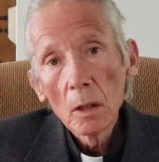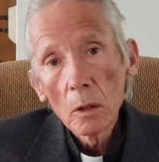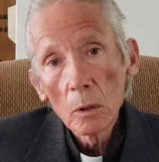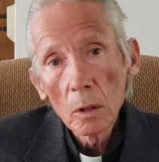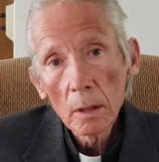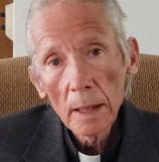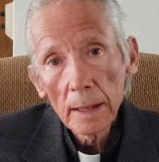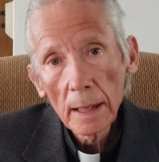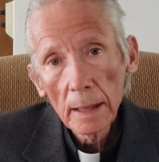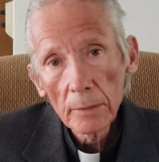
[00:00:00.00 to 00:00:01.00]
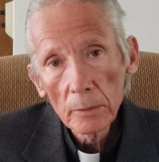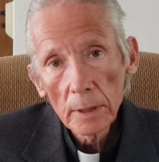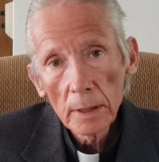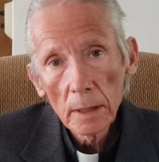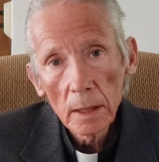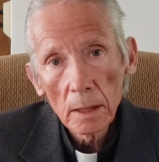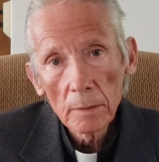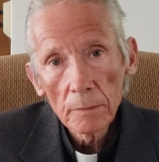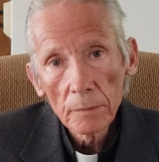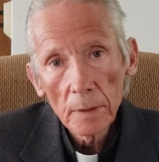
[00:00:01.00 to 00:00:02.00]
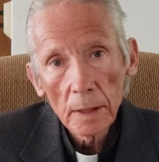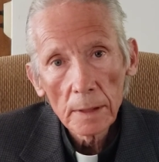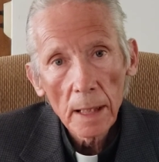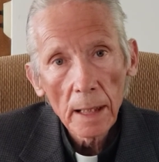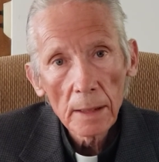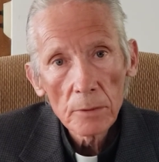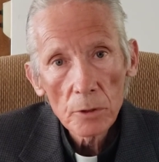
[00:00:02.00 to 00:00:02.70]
or a gathering of 9